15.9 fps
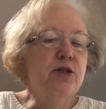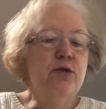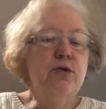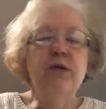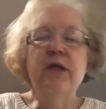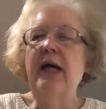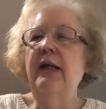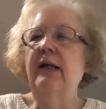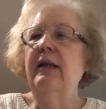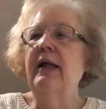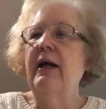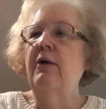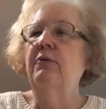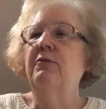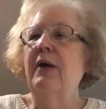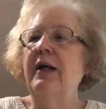do not
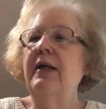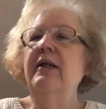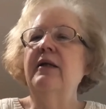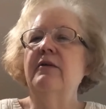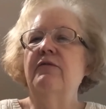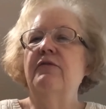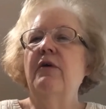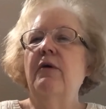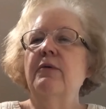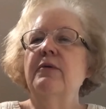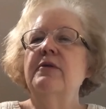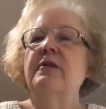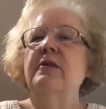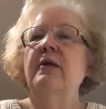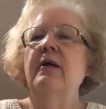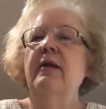allow write-in
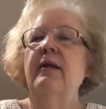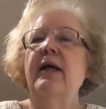votes.